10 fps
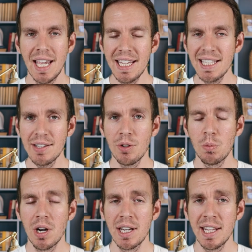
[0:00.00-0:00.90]
Hey
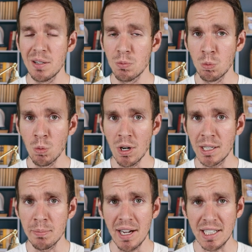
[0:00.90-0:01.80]
everyone, and
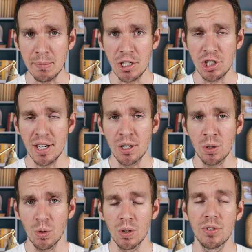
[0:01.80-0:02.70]
welcome back to my
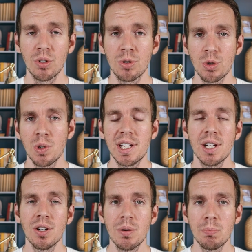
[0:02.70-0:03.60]
channel, or if you're new
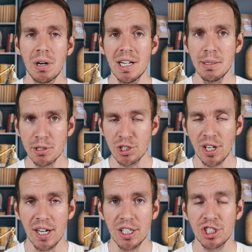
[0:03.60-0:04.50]
here, my name is
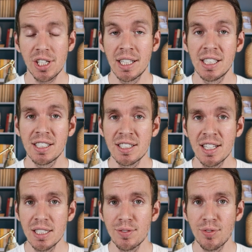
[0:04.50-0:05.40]
Josh, and in
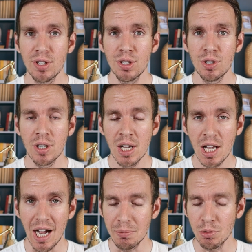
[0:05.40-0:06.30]
today's video
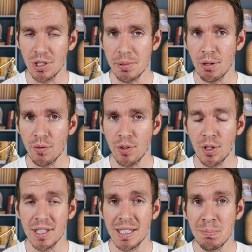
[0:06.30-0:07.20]
I'm going to be
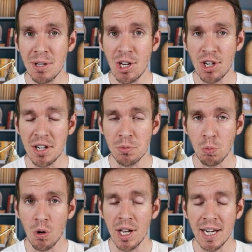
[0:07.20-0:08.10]
reviewing the
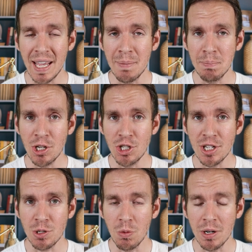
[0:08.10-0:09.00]
BJ's One and
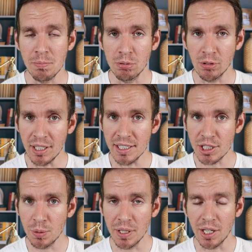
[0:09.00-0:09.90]
BJ's One
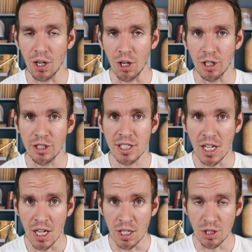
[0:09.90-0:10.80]
Plus credit cards.
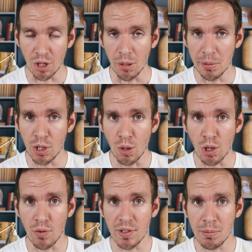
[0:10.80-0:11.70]
So I'll be
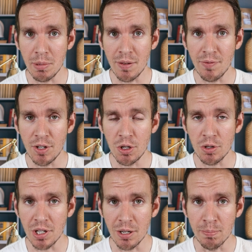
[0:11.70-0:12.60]
going over the main
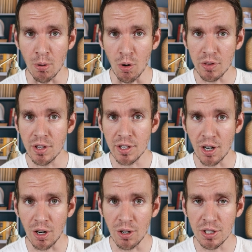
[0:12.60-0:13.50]
features of both of the
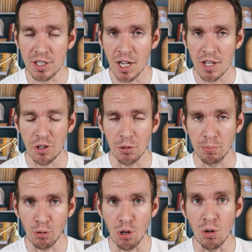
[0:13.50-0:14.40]
cards, their
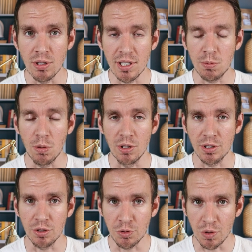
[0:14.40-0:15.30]
pros as well
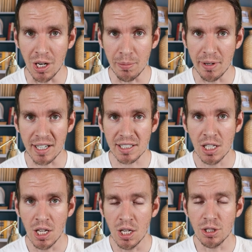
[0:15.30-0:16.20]
as their
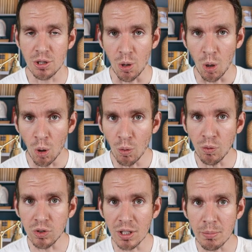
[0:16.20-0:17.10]
drawbacks, so
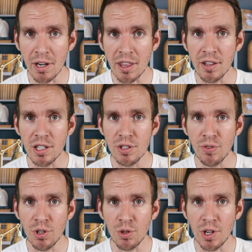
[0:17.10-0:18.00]
hopefully by the end of this
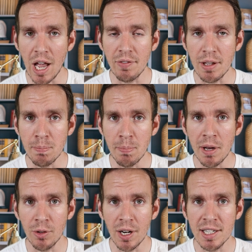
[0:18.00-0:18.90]
video you have a
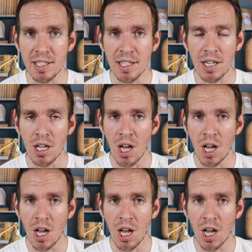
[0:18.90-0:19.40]
better idea